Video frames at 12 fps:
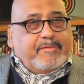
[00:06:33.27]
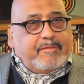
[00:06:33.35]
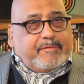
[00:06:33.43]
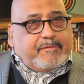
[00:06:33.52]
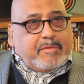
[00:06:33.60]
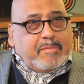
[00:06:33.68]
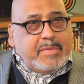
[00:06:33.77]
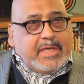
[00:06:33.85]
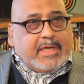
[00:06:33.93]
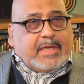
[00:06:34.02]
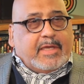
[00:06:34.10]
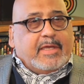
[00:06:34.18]
for
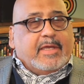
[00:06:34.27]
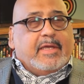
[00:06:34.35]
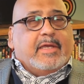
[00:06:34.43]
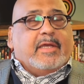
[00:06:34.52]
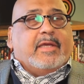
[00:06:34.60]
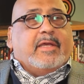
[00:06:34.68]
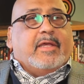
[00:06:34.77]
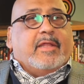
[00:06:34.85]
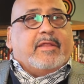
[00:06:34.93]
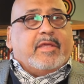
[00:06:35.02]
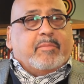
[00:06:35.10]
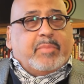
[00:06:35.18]
me,
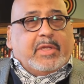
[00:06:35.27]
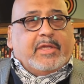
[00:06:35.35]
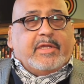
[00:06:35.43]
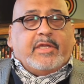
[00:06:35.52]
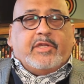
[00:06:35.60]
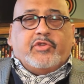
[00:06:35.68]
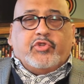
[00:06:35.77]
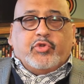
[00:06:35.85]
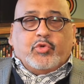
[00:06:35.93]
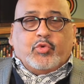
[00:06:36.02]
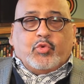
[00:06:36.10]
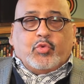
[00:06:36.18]
the ability
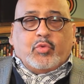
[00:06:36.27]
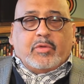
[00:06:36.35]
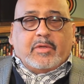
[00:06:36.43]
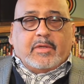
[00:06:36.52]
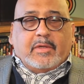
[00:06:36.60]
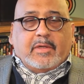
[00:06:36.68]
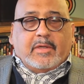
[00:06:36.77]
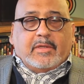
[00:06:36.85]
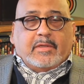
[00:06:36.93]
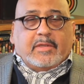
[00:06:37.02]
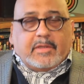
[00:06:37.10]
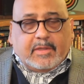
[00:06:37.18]
to
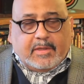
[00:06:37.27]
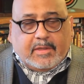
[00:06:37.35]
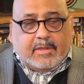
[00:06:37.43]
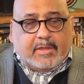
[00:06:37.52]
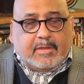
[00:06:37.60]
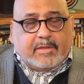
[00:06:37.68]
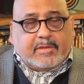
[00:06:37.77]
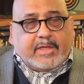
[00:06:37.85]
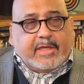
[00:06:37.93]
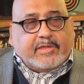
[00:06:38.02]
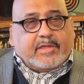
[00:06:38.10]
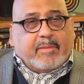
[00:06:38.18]

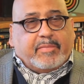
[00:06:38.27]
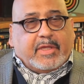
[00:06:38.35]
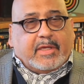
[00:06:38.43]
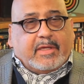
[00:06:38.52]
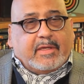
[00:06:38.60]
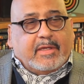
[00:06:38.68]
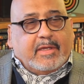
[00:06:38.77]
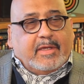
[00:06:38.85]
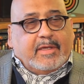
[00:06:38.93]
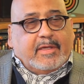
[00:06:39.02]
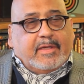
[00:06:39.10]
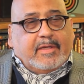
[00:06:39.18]
take something
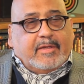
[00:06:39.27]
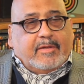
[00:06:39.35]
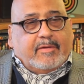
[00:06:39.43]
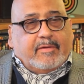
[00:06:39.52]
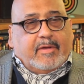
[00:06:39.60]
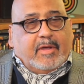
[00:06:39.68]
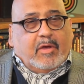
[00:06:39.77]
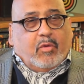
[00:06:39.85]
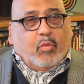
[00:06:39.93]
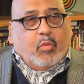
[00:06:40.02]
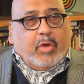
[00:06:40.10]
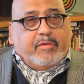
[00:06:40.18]

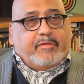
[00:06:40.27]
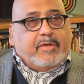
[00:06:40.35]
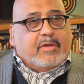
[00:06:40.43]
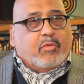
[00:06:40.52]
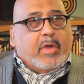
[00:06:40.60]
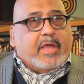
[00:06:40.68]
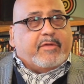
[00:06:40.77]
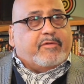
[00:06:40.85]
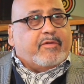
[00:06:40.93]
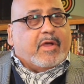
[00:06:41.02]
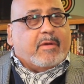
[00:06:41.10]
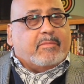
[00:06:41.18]
1 feet away
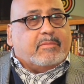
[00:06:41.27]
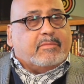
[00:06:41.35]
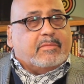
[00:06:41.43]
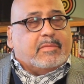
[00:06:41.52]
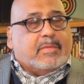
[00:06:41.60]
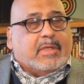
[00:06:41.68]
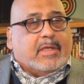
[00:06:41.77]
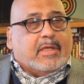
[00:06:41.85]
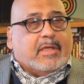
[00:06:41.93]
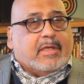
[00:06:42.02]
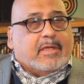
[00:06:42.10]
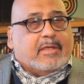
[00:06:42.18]
from
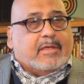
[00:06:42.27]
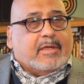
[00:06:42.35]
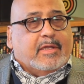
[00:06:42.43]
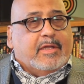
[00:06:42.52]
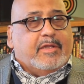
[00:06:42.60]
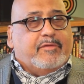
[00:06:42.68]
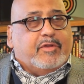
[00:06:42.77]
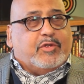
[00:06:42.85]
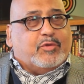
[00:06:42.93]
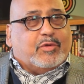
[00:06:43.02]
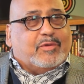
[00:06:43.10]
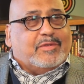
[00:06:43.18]
an
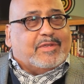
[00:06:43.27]
individual,